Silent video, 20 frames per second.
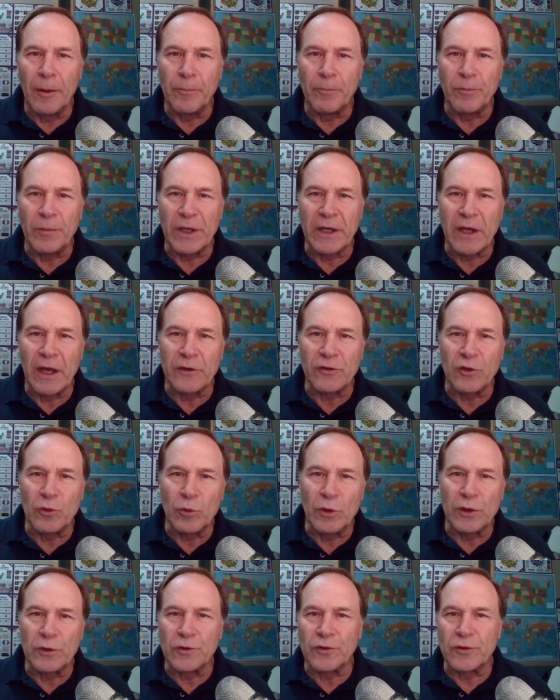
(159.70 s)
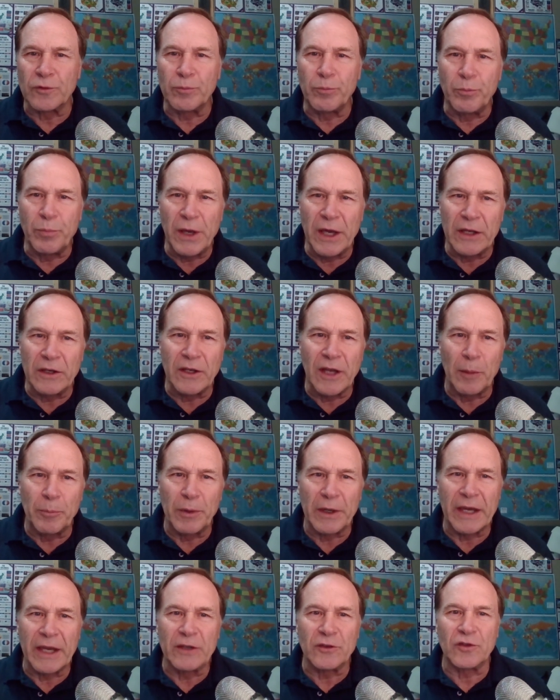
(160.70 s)
because it was pinned up
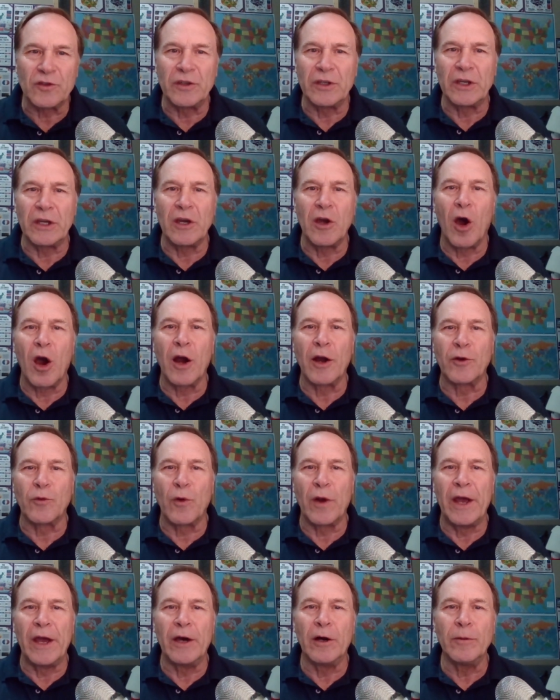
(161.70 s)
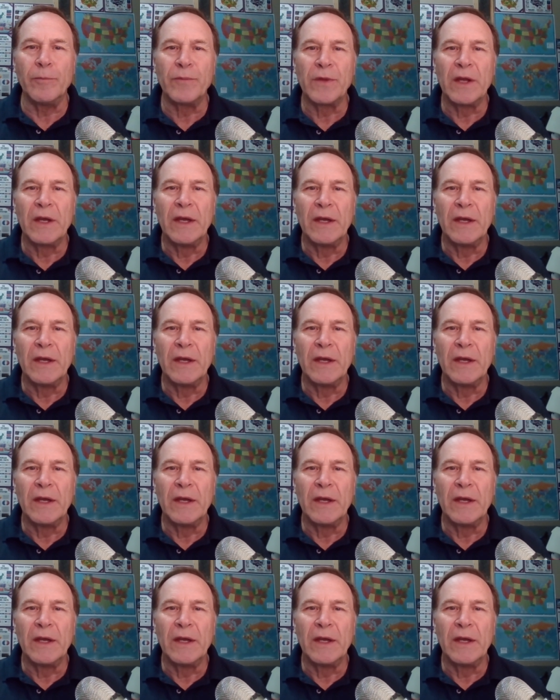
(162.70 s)
against the guardrail.